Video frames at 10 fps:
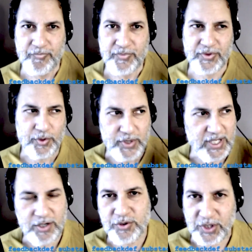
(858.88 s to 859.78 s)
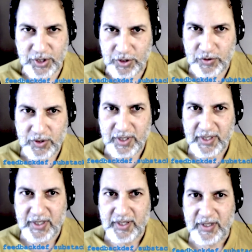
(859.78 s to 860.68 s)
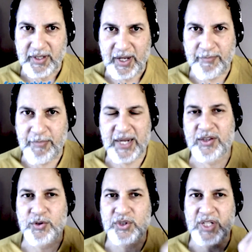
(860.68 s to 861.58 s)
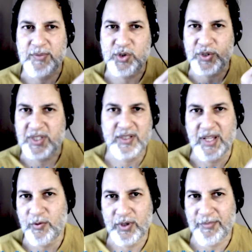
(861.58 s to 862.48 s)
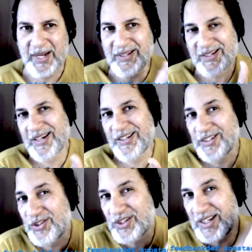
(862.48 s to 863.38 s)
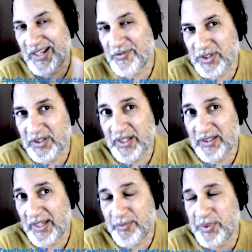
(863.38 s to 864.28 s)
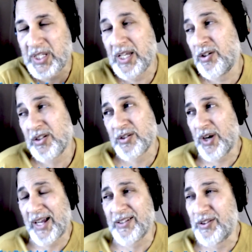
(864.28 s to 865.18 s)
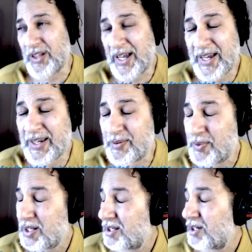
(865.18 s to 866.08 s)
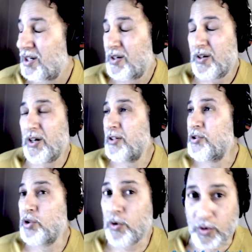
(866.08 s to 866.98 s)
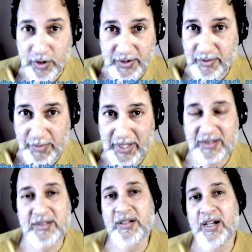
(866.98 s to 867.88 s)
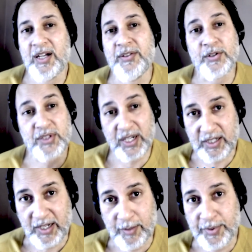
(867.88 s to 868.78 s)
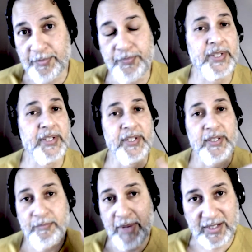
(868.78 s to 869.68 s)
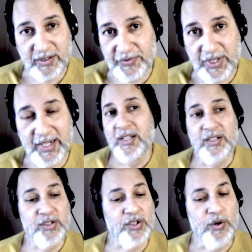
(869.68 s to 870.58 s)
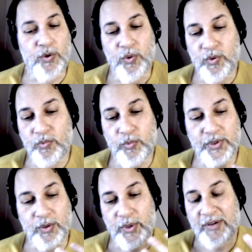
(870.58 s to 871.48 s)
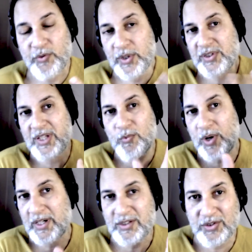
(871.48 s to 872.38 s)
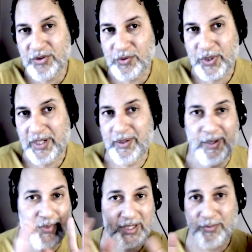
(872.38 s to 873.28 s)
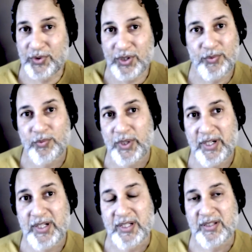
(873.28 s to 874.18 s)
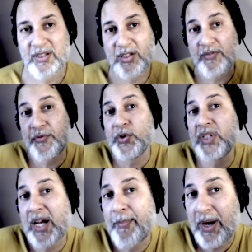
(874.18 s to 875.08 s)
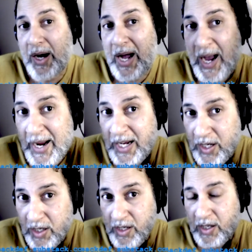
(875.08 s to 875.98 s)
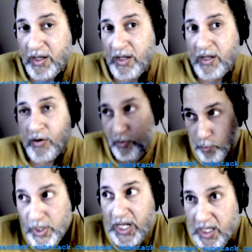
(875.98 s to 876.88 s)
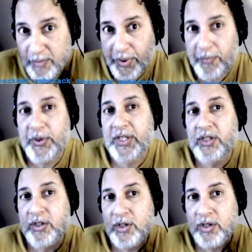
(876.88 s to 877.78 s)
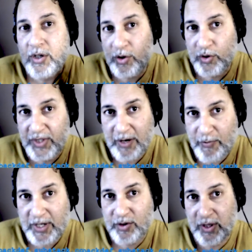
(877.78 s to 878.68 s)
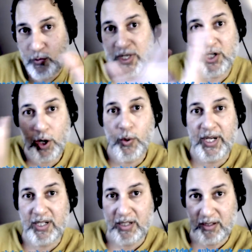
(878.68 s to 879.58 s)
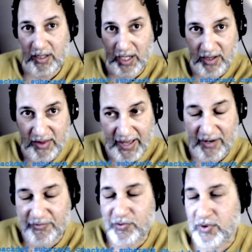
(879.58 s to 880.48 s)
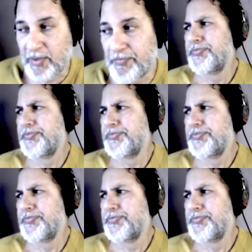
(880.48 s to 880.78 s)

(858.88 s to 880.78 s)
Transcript: 30 years ago and make those same choices they would have made. It's kind of like you just kind of have to let it be. And also, I adore the mix on their second album, Magnified. So, whatever else they wanted to do to it, I'm like, I'm good with what it is. This is the first time we, the public, heard that record, and we know it in that form.